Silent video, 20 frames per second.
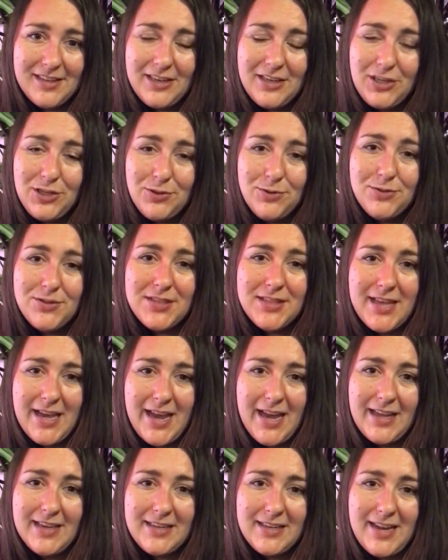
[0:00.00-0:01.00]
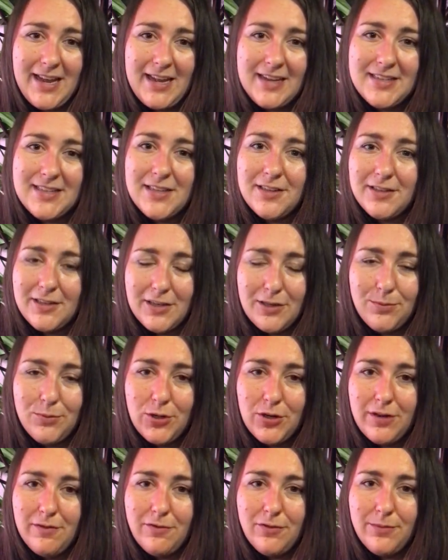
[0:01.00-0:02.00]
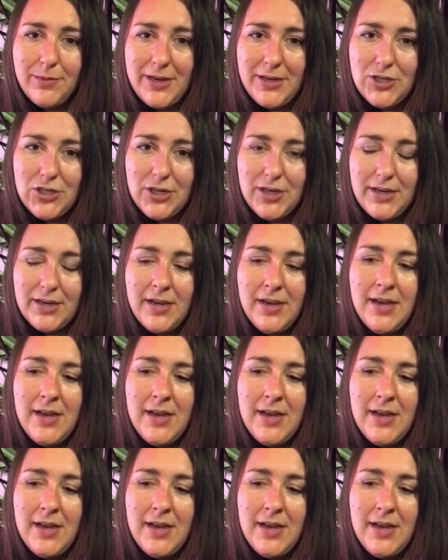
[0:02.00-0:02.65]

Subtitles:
use that as a little more information.